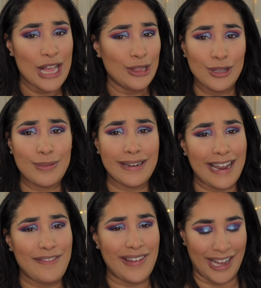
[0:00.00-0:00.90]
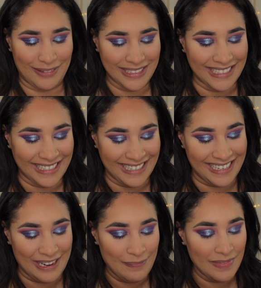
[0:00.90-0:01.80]
look what I found."
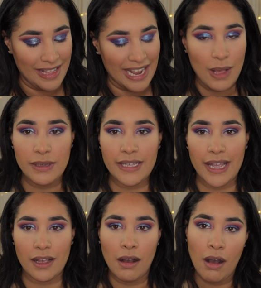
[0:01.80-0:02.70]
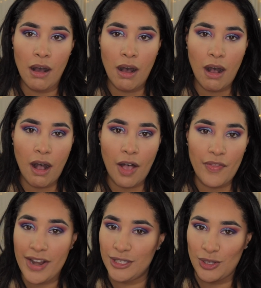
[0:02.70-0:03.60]
And I was like, "Oh,
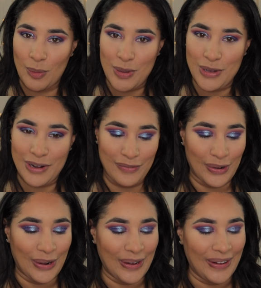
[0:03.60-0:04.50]
that is so beautiful."